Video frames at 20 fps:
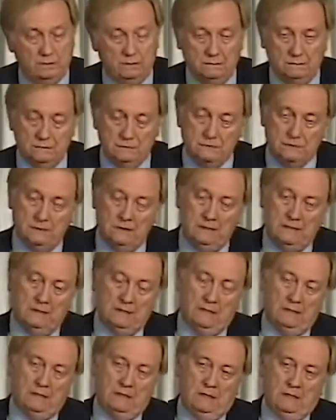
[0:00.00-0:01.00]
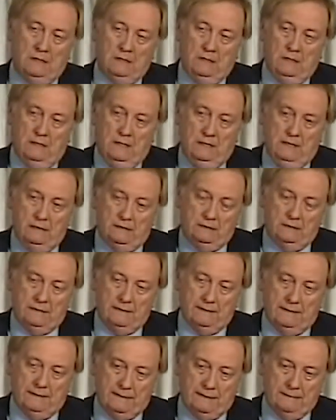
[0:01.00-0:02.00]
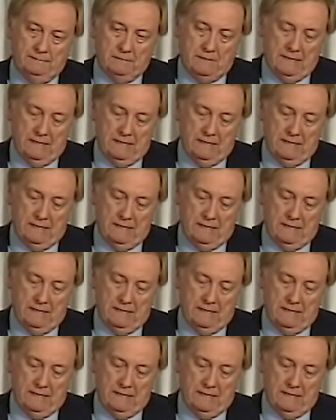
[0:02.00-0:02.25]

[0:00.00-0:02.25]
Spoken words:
the wells. And